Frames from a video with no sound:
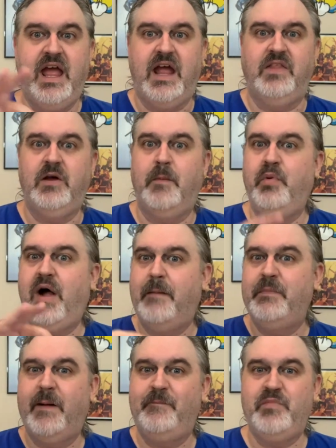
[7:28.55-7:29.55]
And they'll
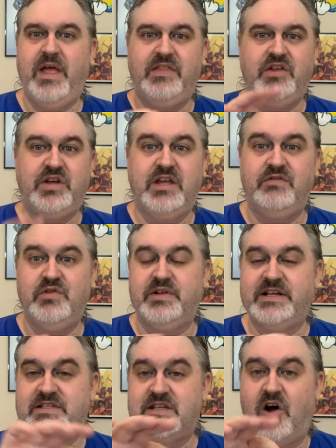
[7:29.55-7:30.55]
pop up and they'll give you
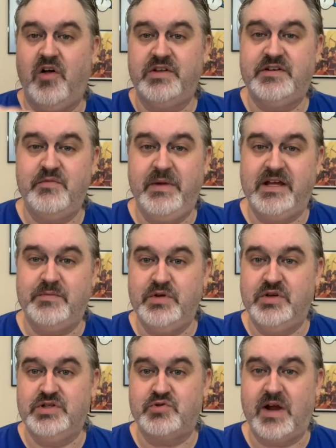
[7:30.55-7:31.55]
links to all the different makeup you
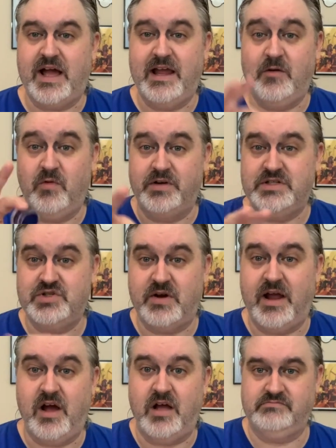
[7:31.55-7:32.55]
could try and want to
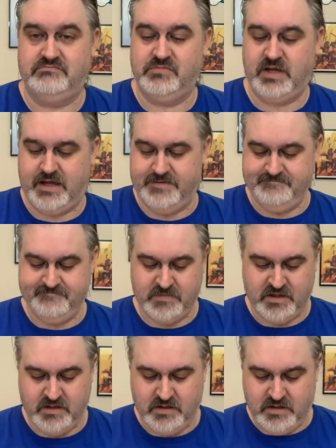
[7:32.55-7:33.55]
try on, okay?
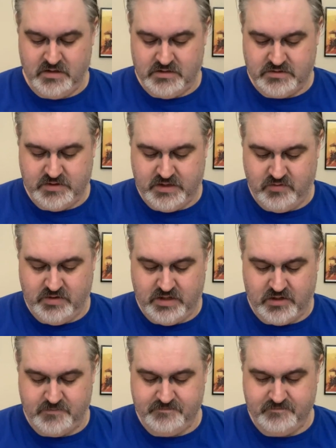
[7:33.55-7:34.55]
So here we
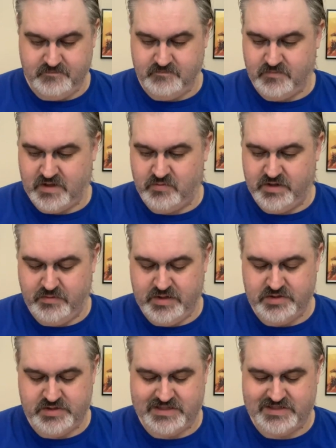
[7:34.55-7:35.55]
go. And we're gonna be
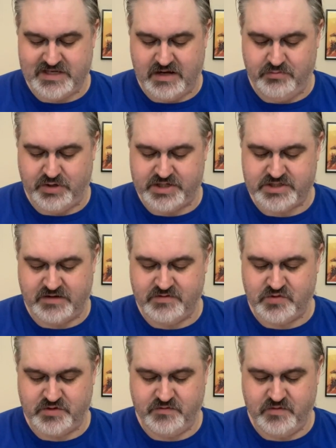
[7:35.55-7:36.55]
using the same brush. I've
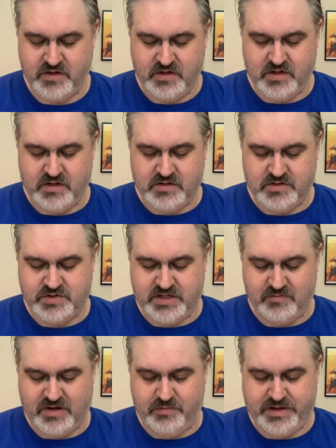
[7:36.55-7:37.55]
sort of
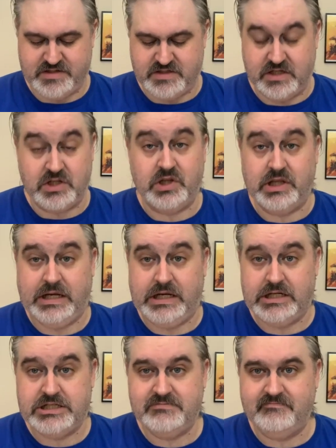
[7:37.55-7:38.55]
done my best to clean
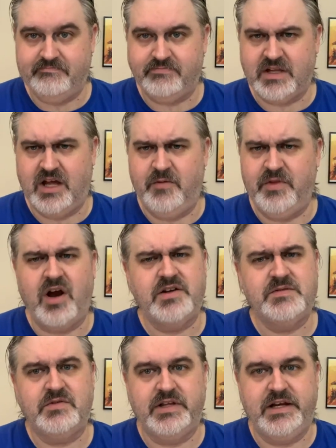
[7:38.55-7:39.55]
it. Um, there are
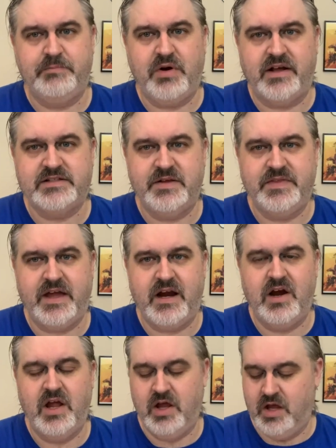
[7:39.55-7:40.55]
some cleaning products out
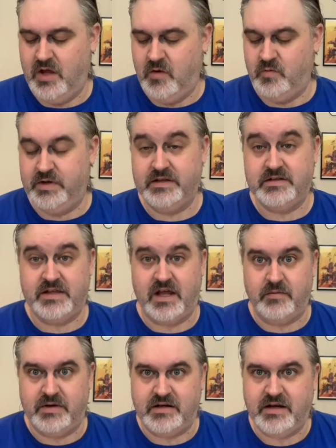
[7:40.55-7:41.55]
there. We'll get to that
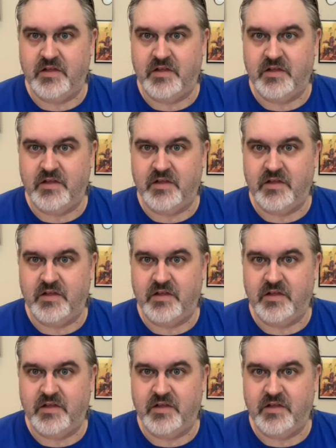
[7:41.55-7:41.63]
in a minute.